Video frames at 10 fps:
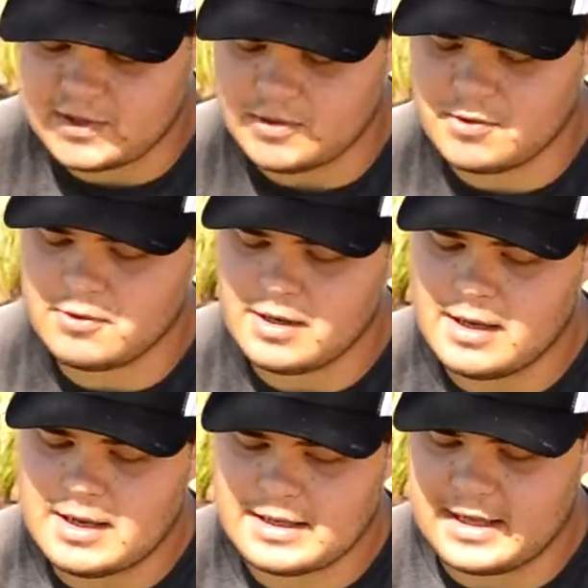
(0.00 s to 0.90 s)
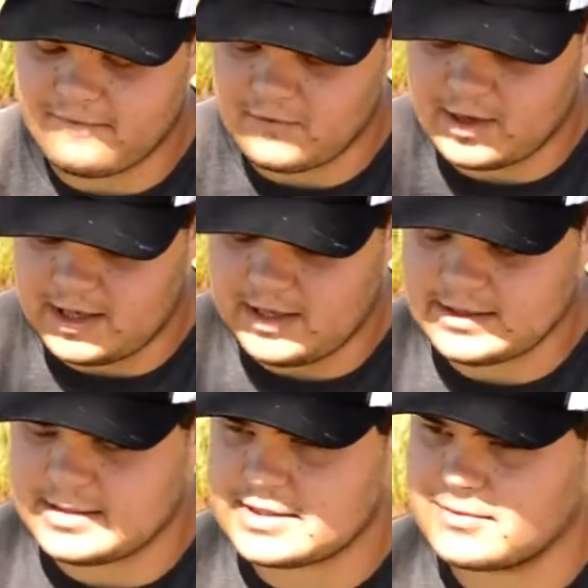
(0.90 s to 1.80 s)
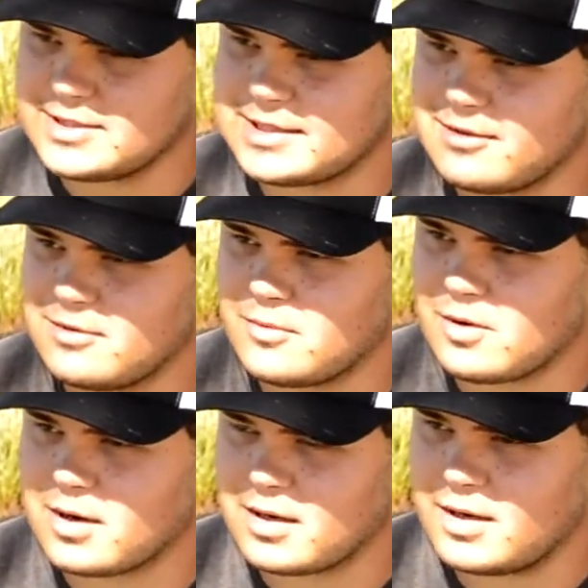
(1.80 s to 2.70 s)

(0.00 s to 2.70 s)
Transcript: 2 Get Freakies. This one's a little more